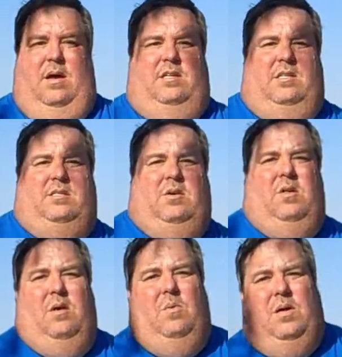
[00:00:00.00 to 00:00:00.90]
Just so
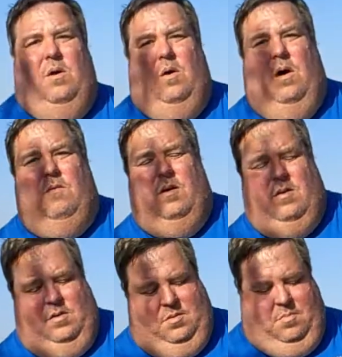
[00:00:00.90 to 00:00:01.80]
that we don't
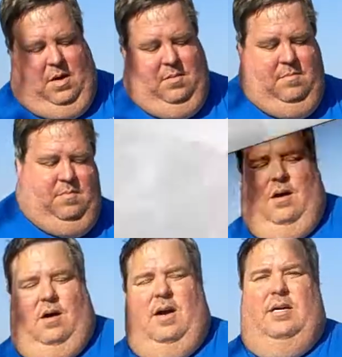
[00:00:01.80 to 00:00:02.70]
overcook the bottom.
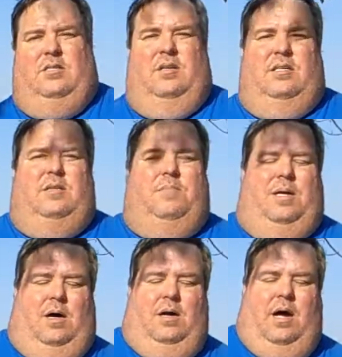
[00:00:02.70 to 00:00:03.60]
Alright, so this has been
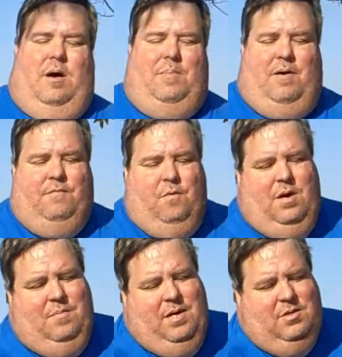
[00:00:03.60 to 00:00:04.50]
on now about
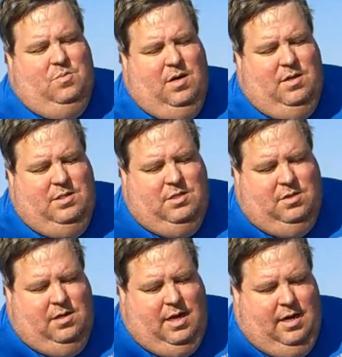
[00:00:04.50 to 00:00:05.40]
40 minutes. We're going to just
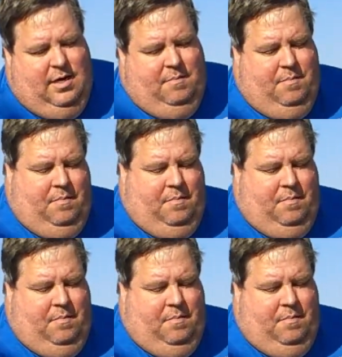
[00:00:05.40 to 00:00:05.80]
look at it.